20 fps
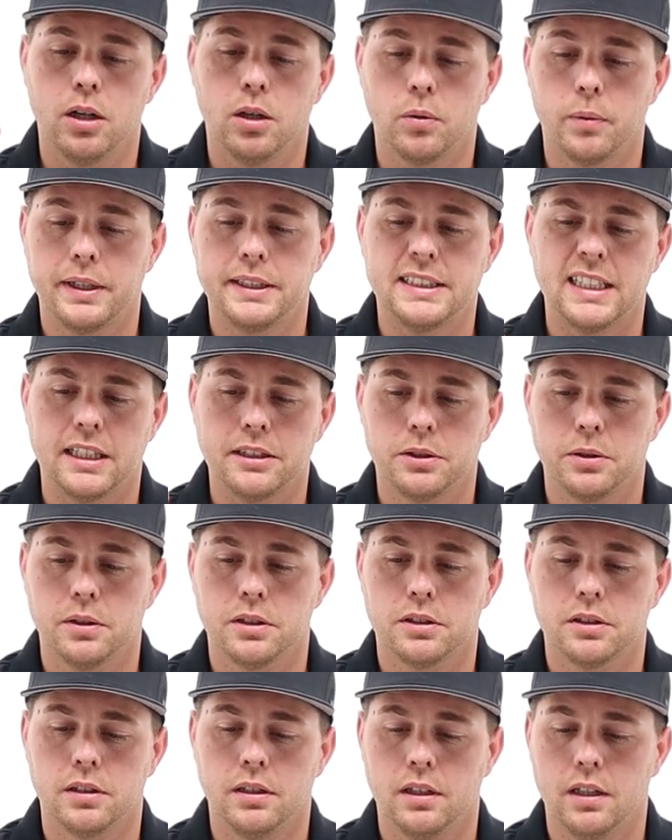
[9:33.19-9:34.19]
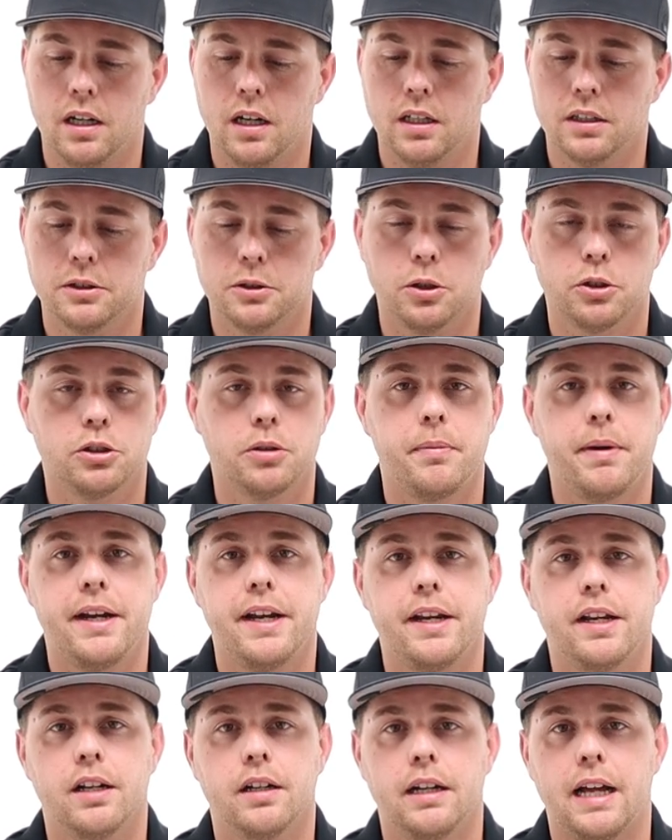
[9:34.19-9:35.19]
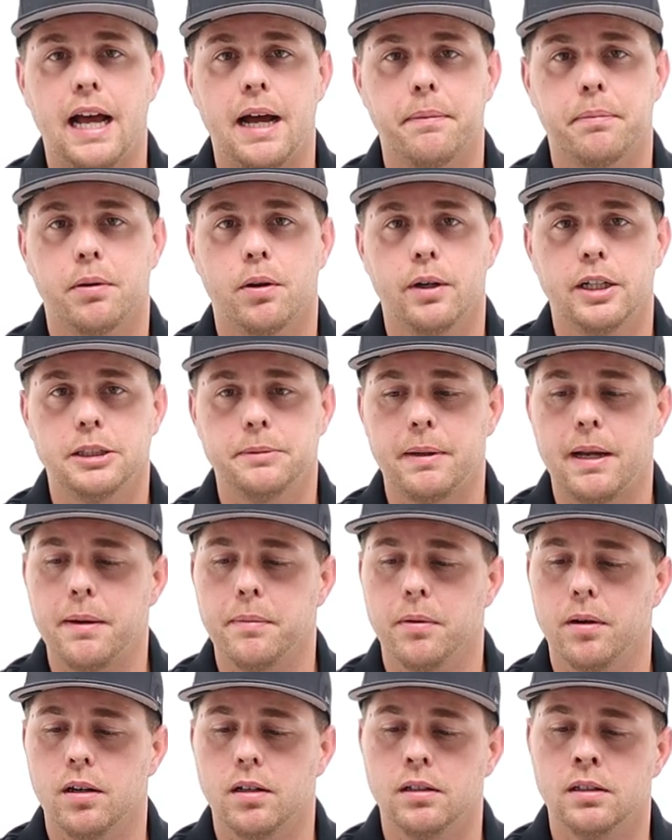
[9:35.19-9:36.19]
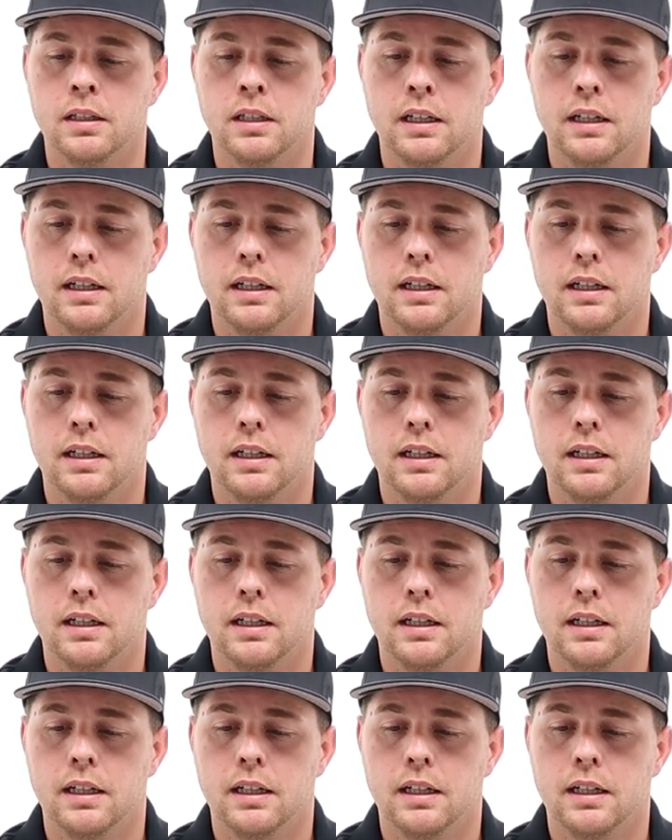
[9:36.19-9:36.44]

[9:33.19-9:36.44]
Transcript: or reach out to us on social media at ProEdge Paintball.